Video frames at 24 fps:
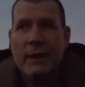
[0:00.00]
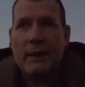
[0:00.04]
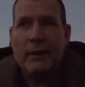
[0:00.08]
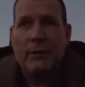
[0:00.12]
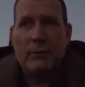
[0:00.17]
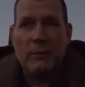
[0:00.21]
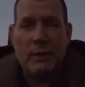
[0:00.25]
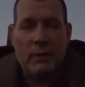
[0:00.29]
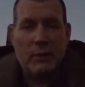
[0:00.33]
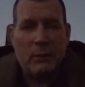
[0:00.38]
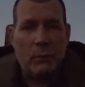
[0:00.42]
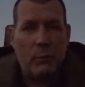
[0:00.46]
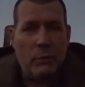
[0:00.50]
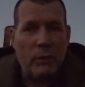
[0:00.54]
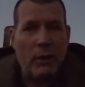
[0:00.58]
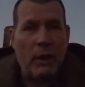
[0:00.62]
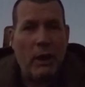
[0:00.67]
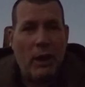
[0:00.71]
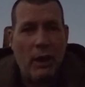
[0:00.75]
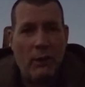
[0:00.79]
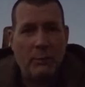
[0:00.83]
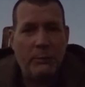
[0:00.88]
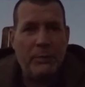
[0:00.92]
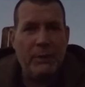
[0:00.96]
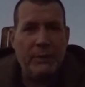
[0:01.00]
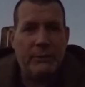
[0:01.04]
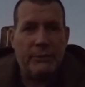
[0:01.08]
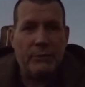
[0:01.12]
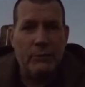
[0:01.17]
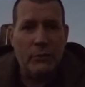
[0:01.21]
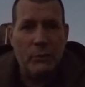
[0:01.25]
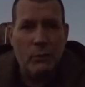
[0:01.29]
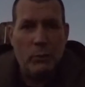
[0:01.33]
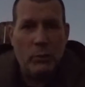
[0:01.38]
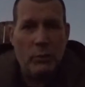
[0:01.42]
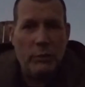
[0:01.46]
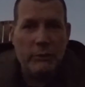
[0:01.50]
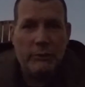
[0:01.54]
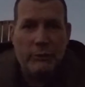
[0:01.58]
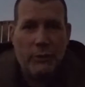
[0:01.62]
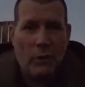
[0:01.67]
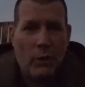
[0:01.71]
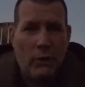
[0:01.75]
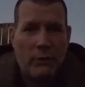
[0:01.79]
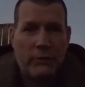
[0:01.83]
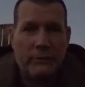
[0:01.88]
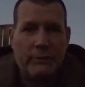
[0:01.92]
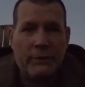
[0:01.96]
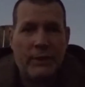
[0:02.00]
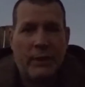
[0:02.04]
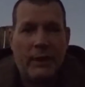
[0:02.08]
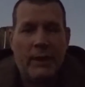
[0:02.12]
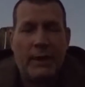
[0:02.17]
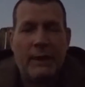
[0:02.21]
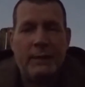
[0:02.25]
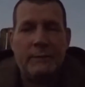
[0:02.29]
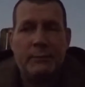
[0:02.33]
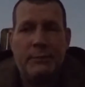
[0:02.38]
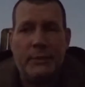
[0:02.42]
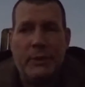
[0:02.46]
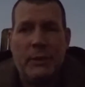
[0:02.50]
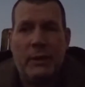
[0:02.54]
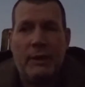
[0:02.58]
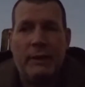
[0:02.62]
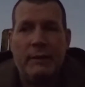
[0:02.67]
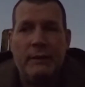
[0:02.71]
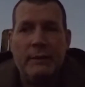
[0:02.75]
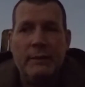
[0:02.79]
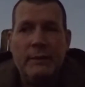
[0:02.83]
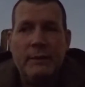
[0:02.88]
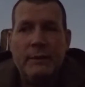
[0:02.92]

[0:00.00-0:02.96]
don't want to hump it through the woods all the time, but